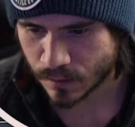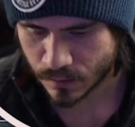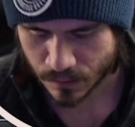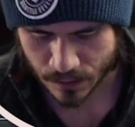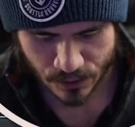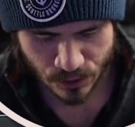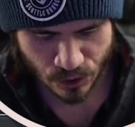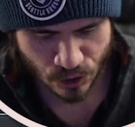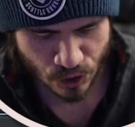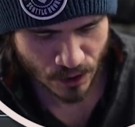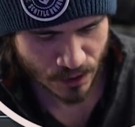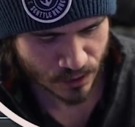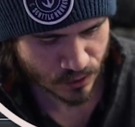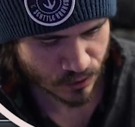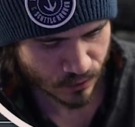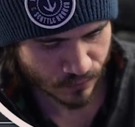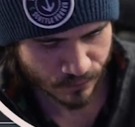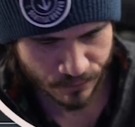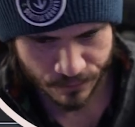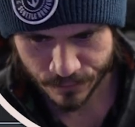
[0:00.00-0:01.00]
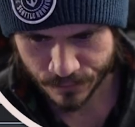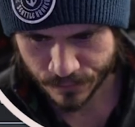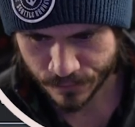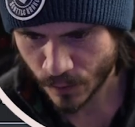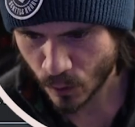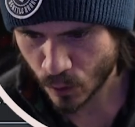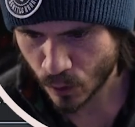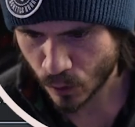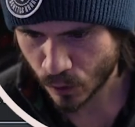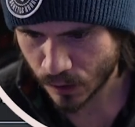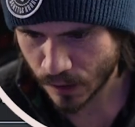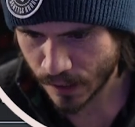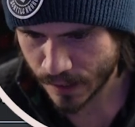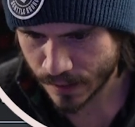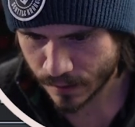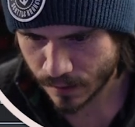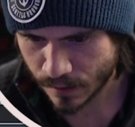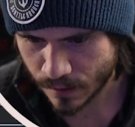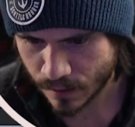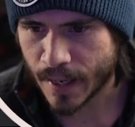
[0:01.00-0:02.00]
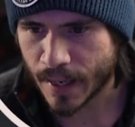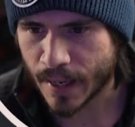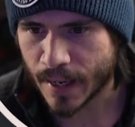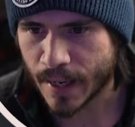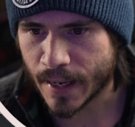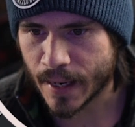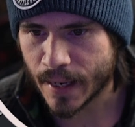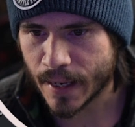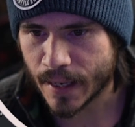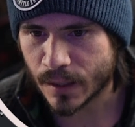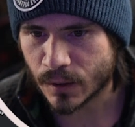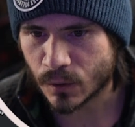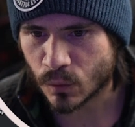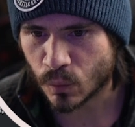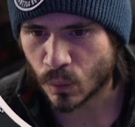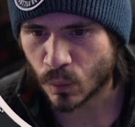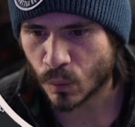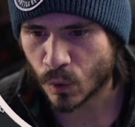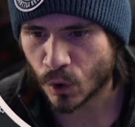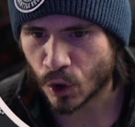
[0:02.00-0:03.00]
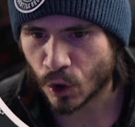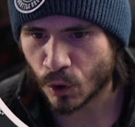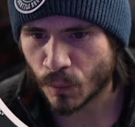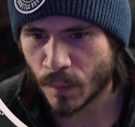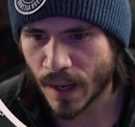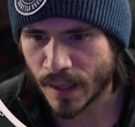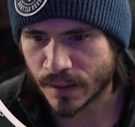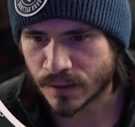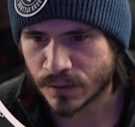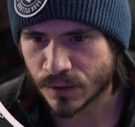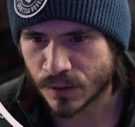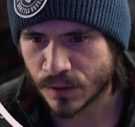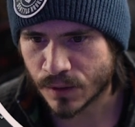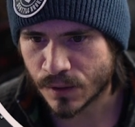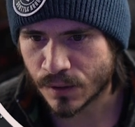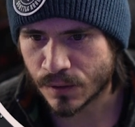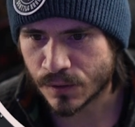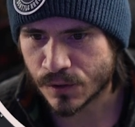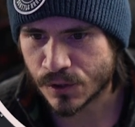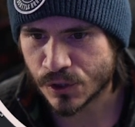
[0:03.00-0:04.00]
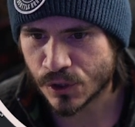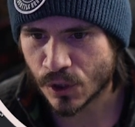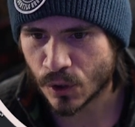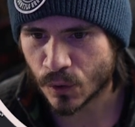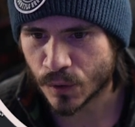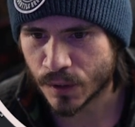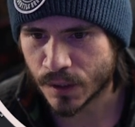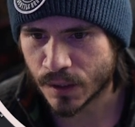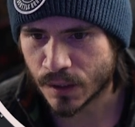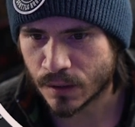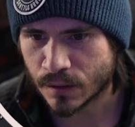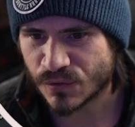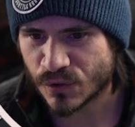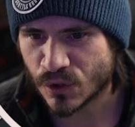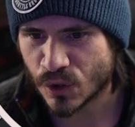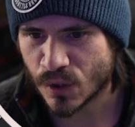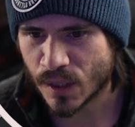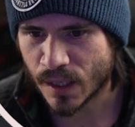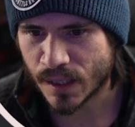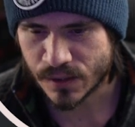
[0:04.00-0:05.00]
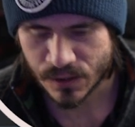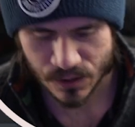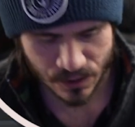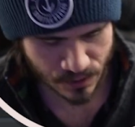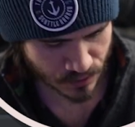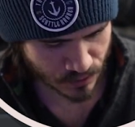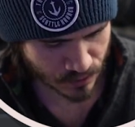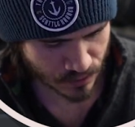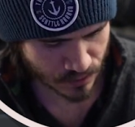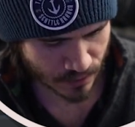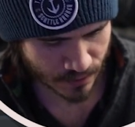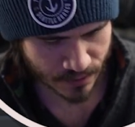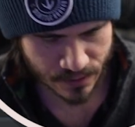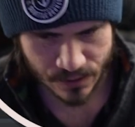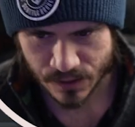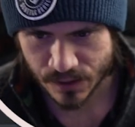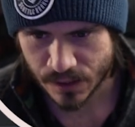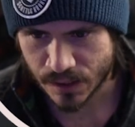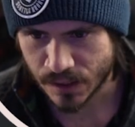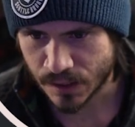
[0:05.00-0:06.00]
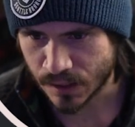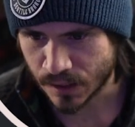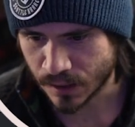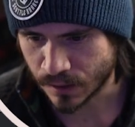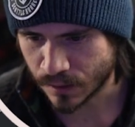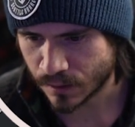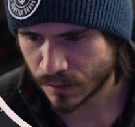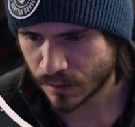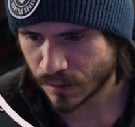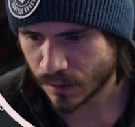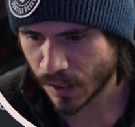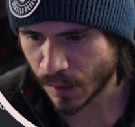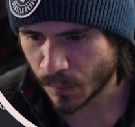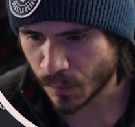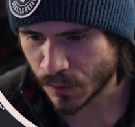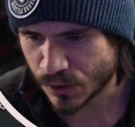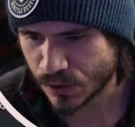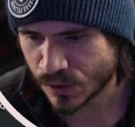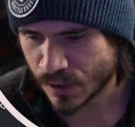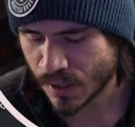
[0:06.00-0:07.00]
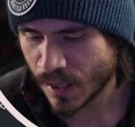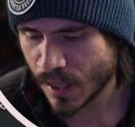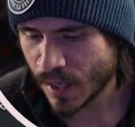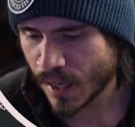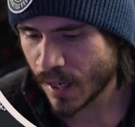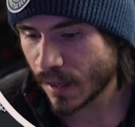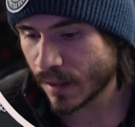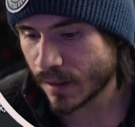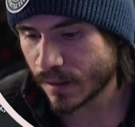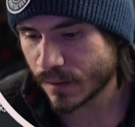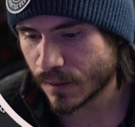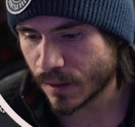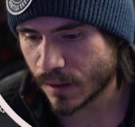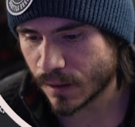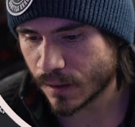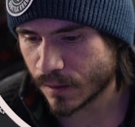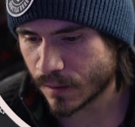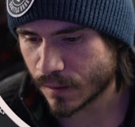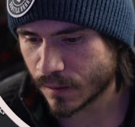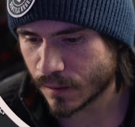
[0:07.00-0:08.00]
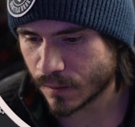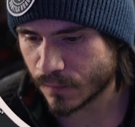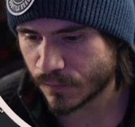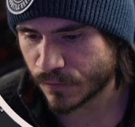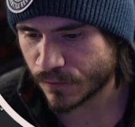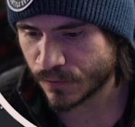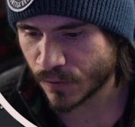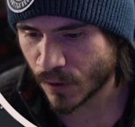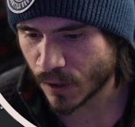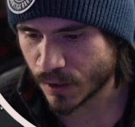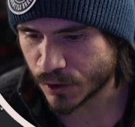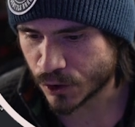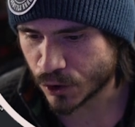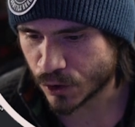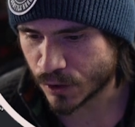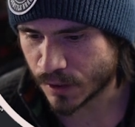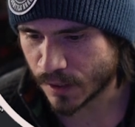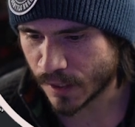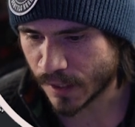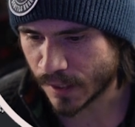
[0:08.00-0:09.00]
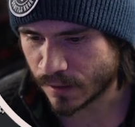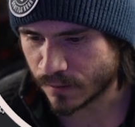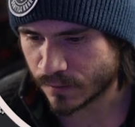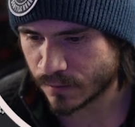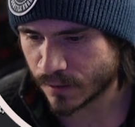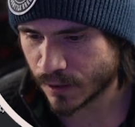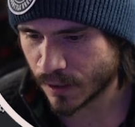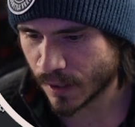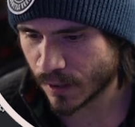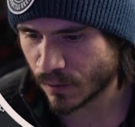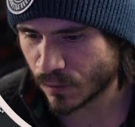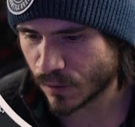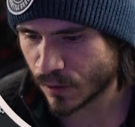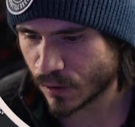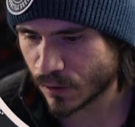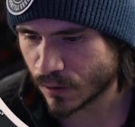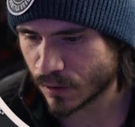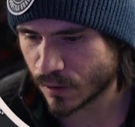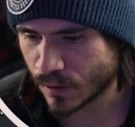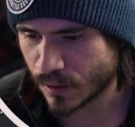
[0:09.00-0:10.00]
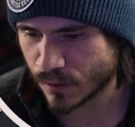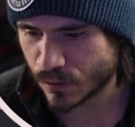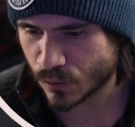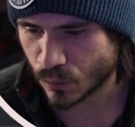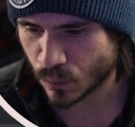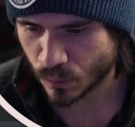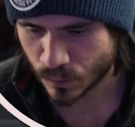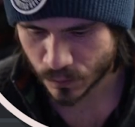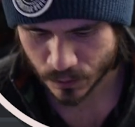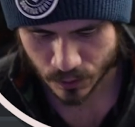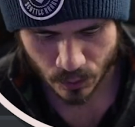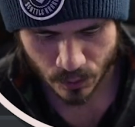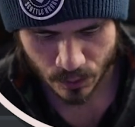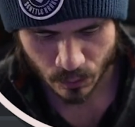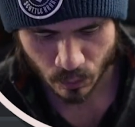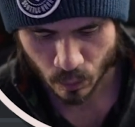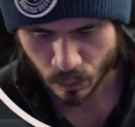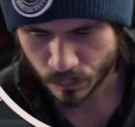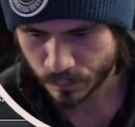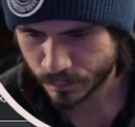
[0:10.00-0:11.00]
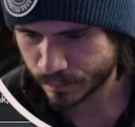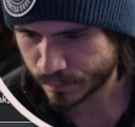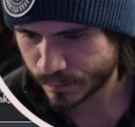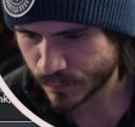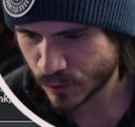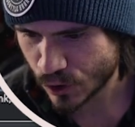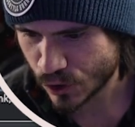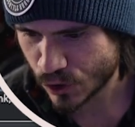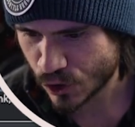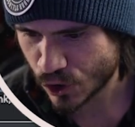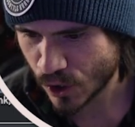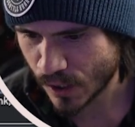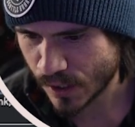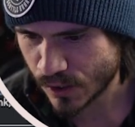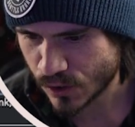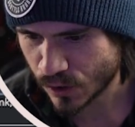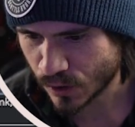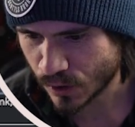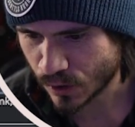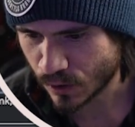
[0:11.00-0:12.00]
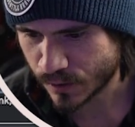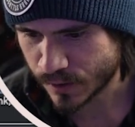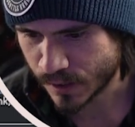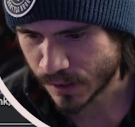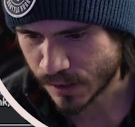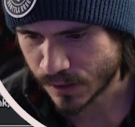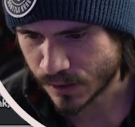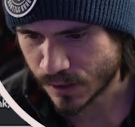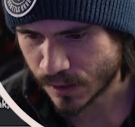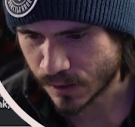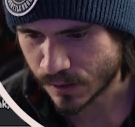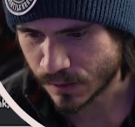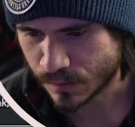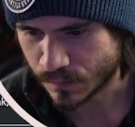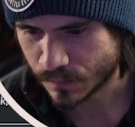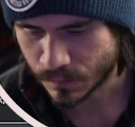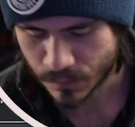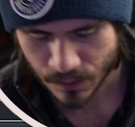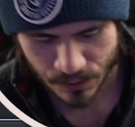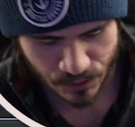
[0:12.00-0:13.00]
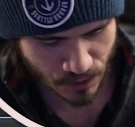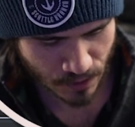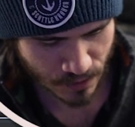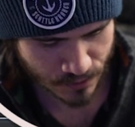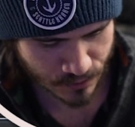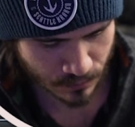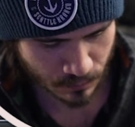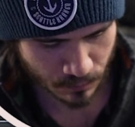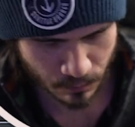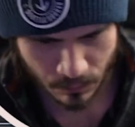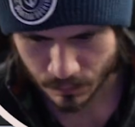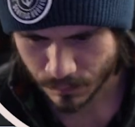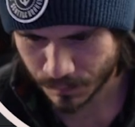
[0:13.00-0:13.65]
Let's change the focal length, and we'll go back to the Sony. It's for you guys just to like see how much fun you can have and how you can just change little things, and it's awesome.